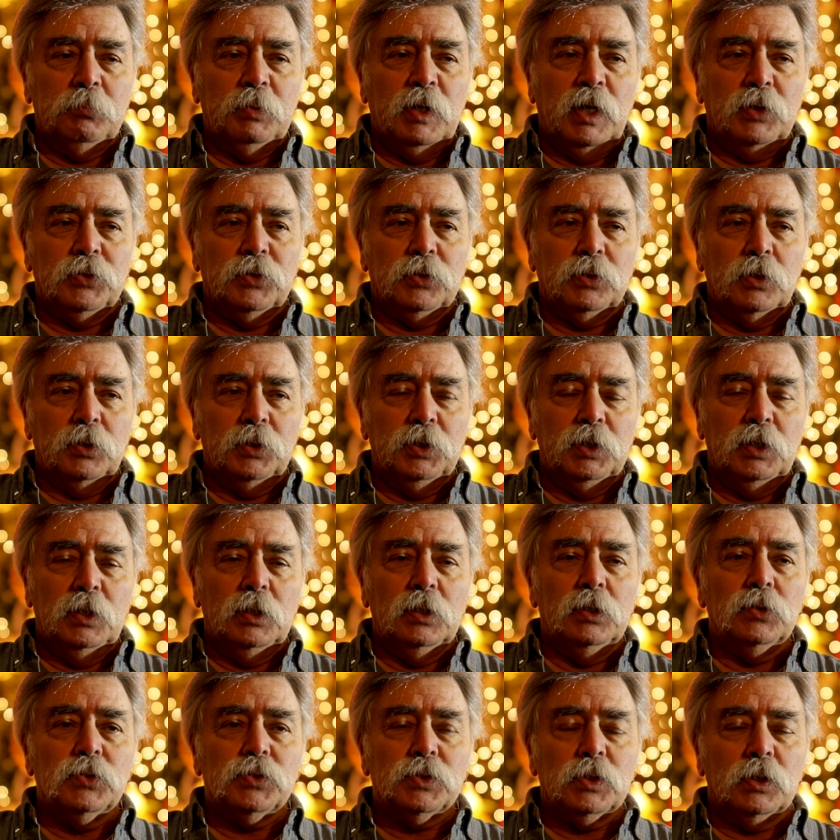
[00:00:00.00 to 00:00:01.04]
about 30
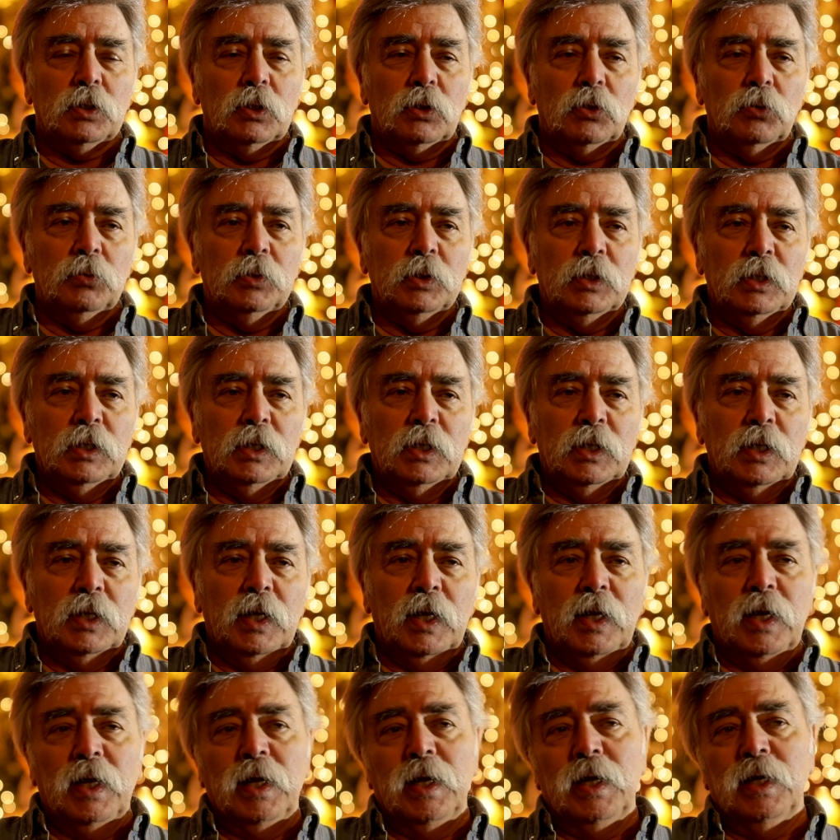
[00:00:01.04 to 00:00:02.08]
years ago.
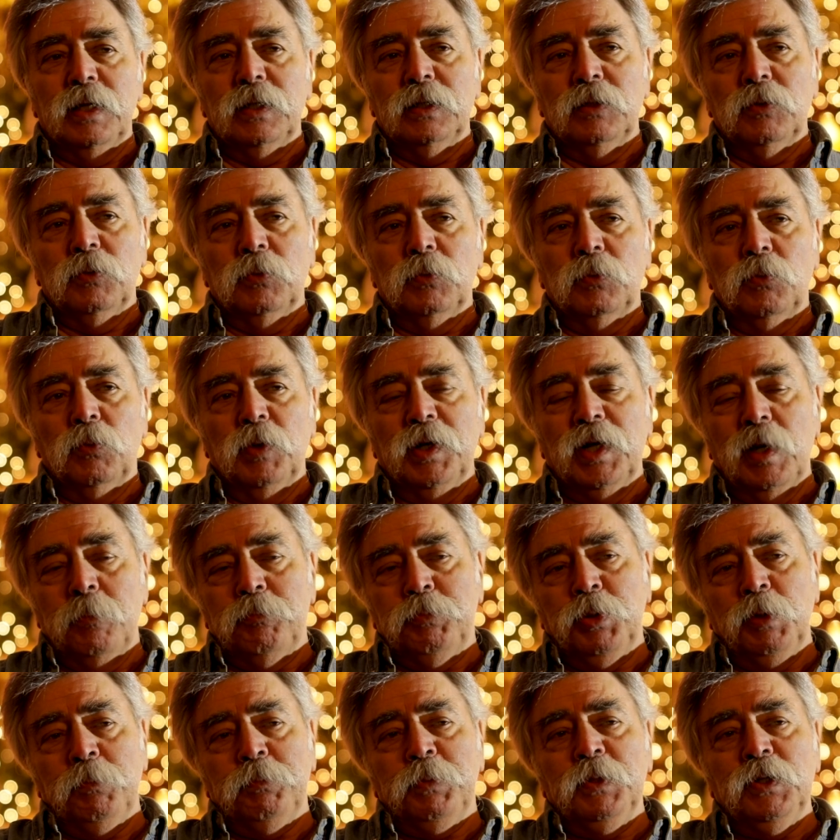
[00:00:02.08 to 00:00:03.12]
And when I
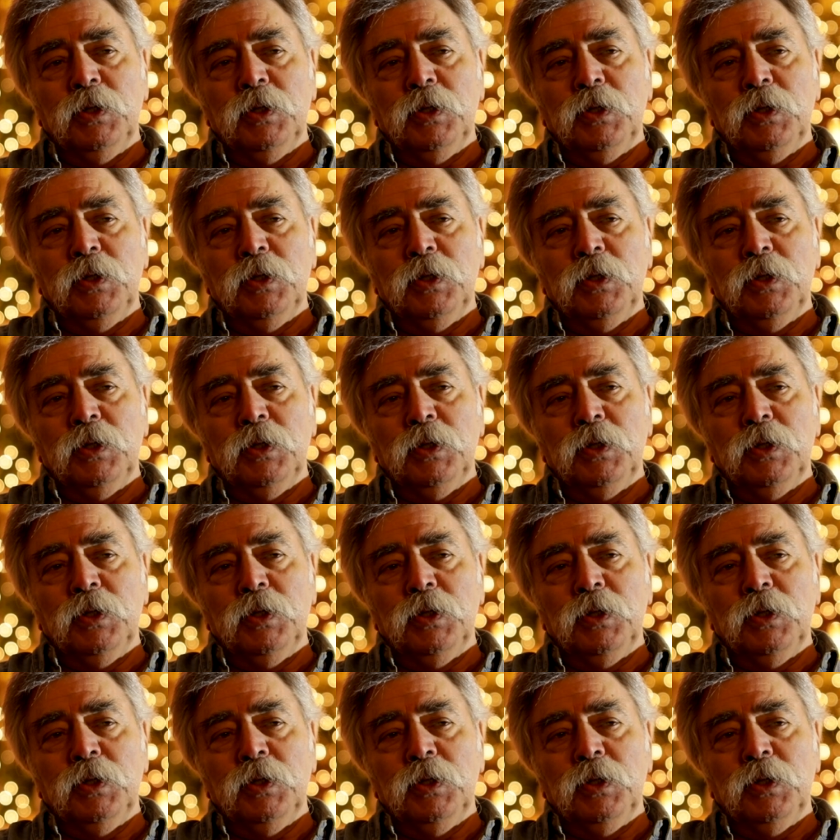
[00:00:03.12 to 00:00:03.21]
put